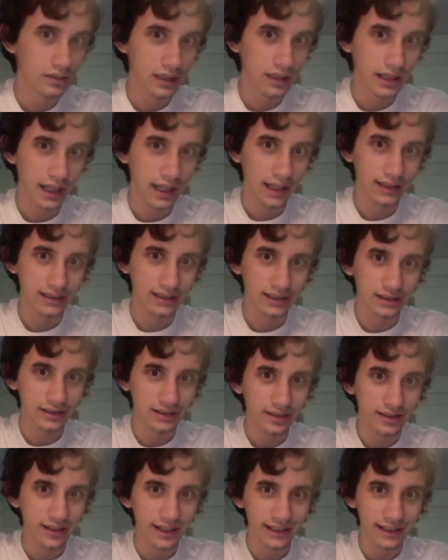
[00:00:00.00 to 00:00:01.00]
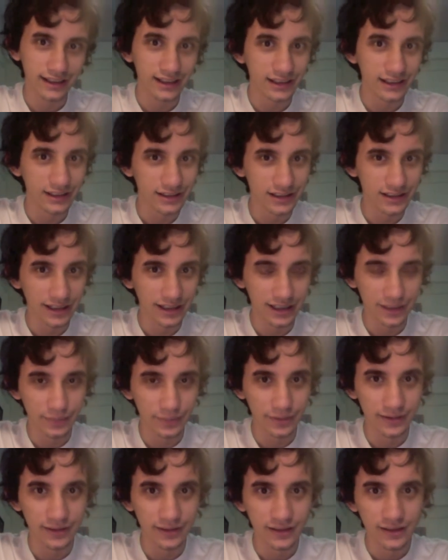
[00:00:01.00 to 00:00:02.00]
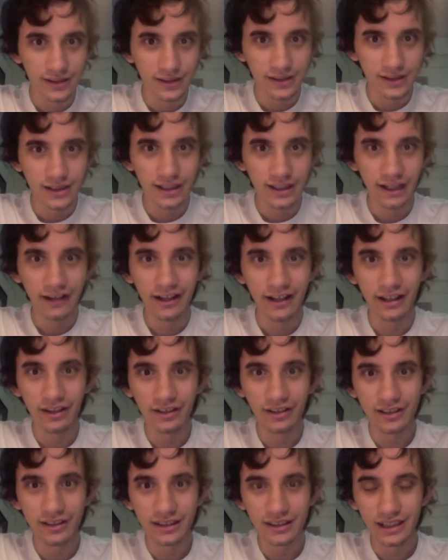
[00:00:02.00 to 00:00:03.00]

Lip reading: At least I thought I didn't change, but I look